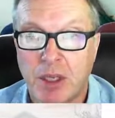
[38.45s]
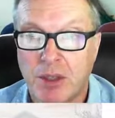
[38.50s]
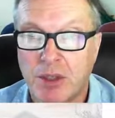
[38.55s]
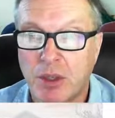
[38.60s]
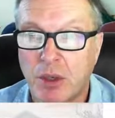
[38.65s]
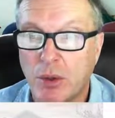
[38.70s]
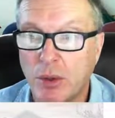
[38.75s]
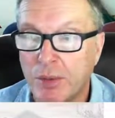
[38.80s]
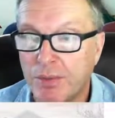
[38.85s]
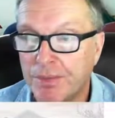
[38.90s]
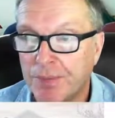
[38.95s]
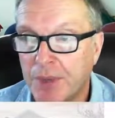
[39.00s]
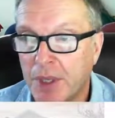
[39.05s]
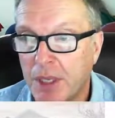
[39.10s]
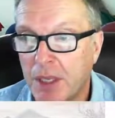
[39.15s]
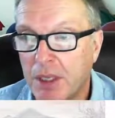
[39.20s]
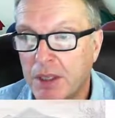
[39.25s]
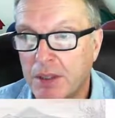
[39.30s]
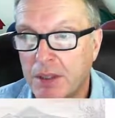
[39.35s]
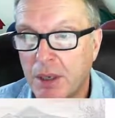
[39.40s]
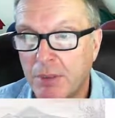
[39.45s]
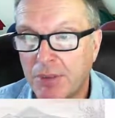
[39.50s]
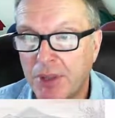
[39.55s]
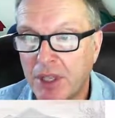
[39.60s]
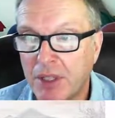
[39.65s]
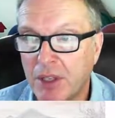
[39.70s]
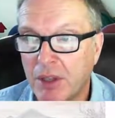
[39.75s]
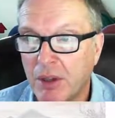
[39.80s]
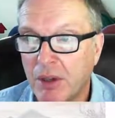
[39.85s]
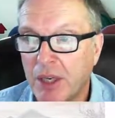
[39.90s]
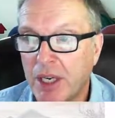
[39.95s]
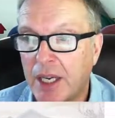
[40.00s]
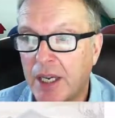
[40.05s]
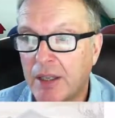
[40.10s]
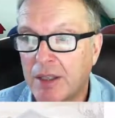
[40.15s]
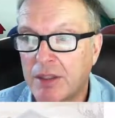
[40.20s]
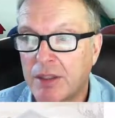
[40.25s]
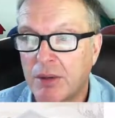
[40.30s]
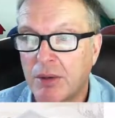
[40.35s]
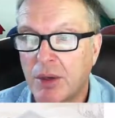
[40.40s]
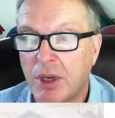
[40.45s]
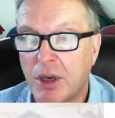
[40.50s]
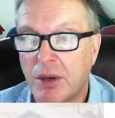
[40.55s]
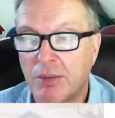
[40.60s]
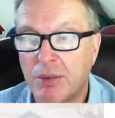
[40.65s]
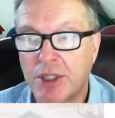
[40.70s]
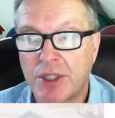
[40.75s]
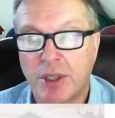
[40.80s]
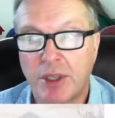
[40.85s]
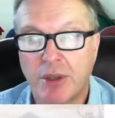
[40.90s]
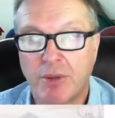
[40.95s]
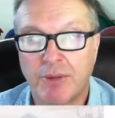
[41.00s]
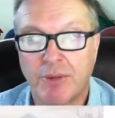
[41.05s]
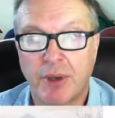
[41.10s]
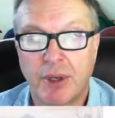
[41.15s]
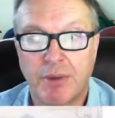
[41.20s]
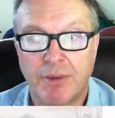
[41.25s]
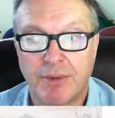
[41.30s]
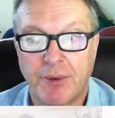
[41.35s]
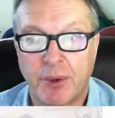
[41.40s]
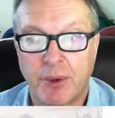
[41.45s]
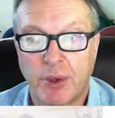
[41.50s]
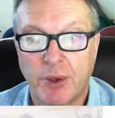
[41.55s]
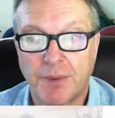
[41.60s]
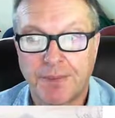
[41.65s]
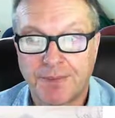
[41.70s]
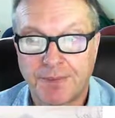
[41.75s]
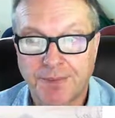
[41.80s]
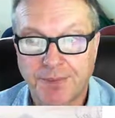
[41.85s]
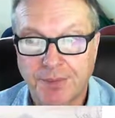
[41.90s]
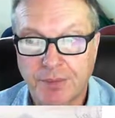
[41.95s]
So something to look at is always on the front photo.